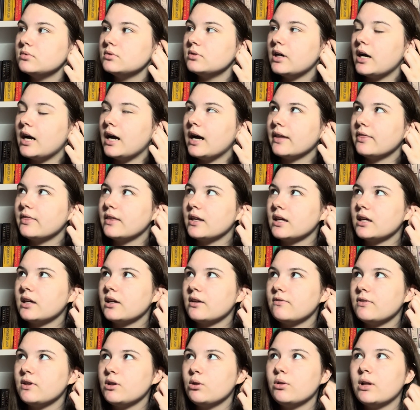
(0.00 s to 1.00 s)
I think
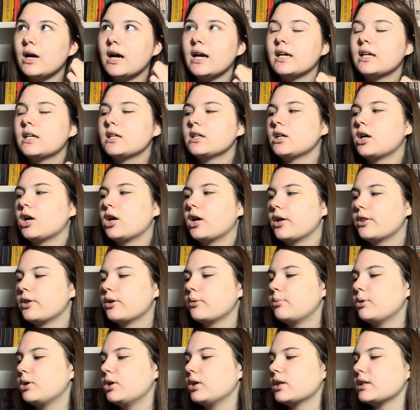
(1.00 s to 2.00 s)
if you like her other
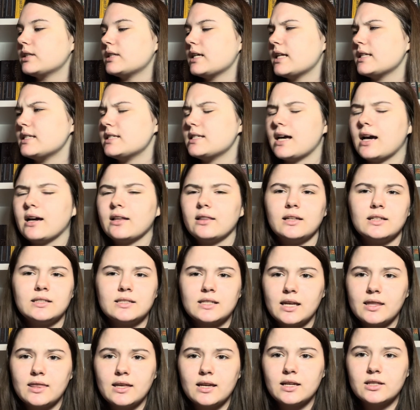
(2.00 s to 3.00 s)
book, Dead Silence,
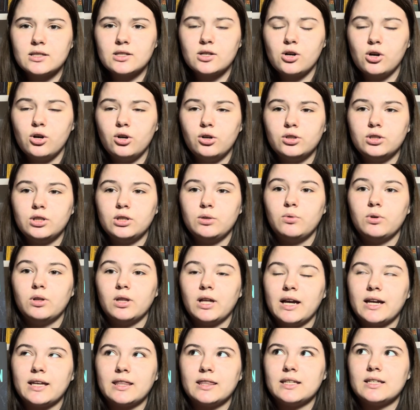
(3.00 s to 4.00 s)
I think it's called, you will
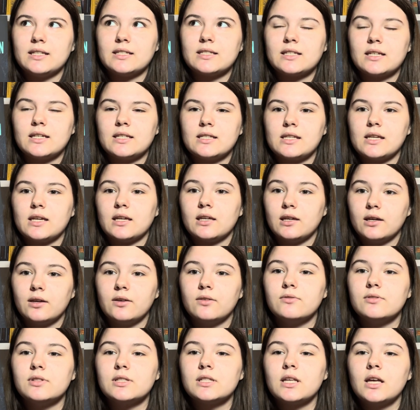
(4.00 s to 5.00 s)
like this because it
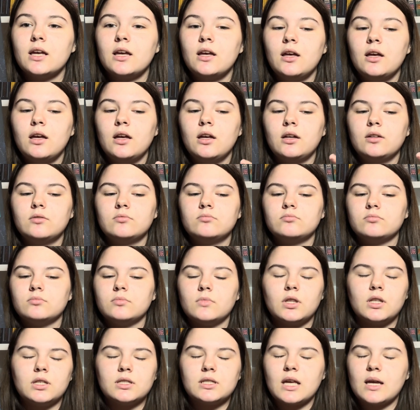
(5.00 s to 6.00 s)
gives
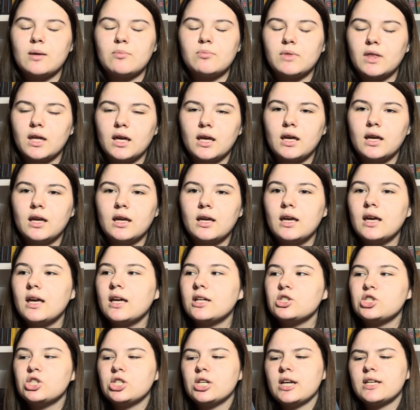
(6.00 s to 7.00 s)
the same thing.
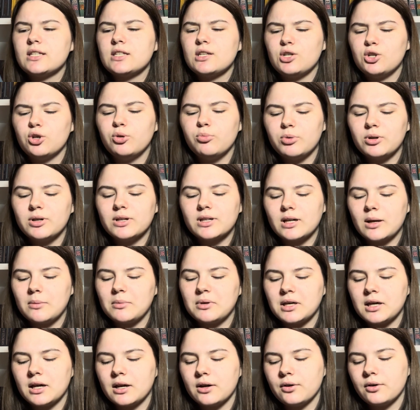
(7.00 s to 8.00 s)
And she has a new book
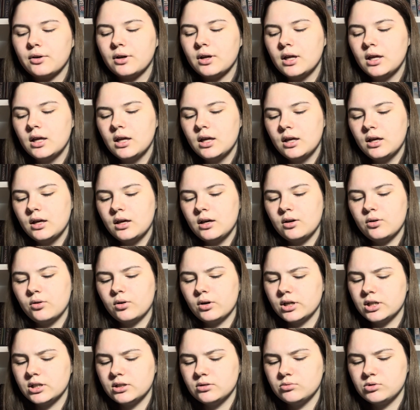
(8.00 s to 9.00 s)
coming out, or
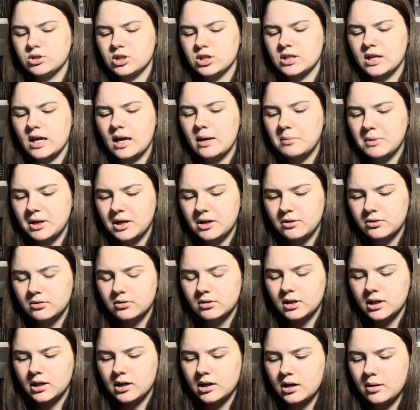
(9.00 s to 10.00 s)
it just came out,
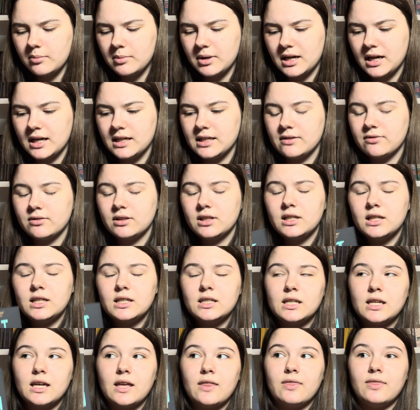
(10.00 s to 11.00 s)
and I definitely need to
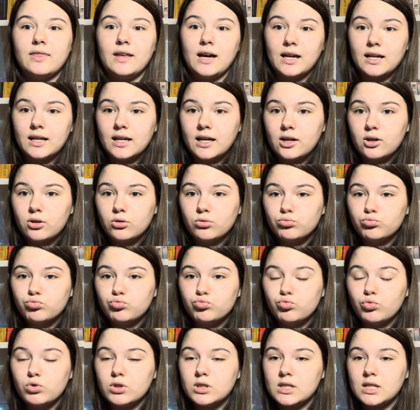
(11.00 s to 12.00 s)
get that now
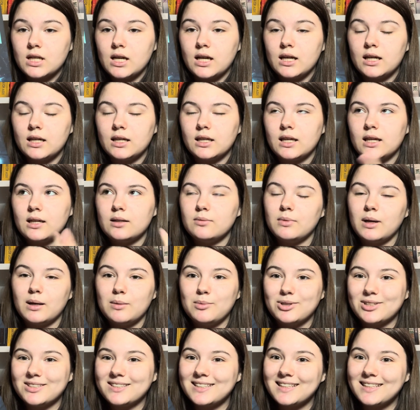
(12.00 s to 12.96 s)
once I can buy books